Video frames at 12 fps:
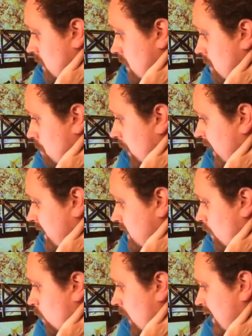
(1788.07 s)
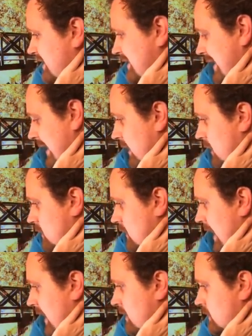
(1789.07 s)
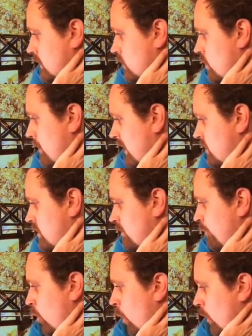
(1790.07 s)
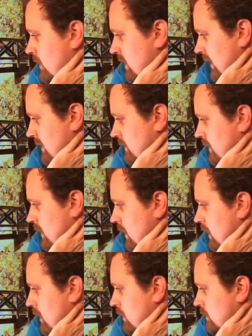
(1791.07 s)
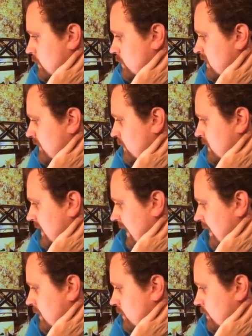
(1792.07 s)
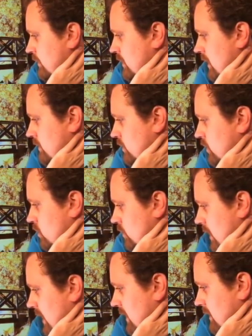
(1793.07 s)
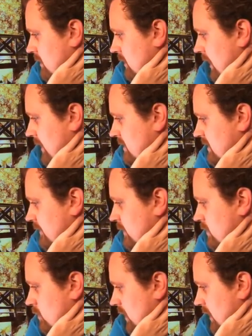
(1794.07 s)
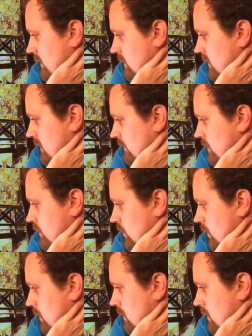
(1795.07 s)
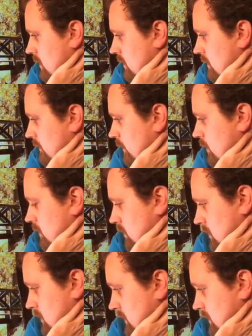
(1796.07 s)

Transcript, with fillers: Mike Westhead asked, you mentioned pour date. Do different candles degrade at different rates if stored for a long